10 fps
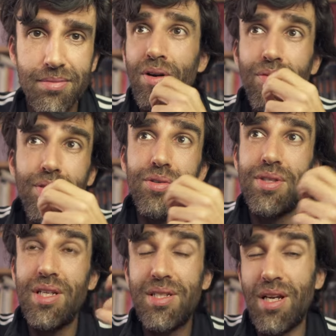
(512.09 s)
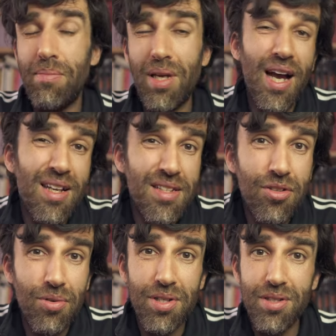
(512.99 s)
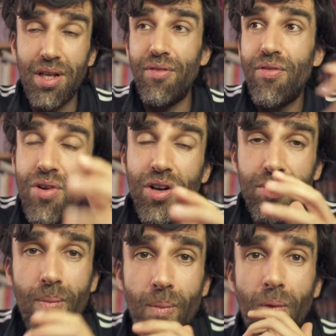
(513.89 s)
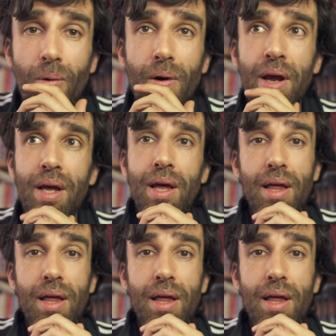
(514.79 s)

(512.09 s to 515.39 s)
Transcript: All of those things can be as interesting, if not more,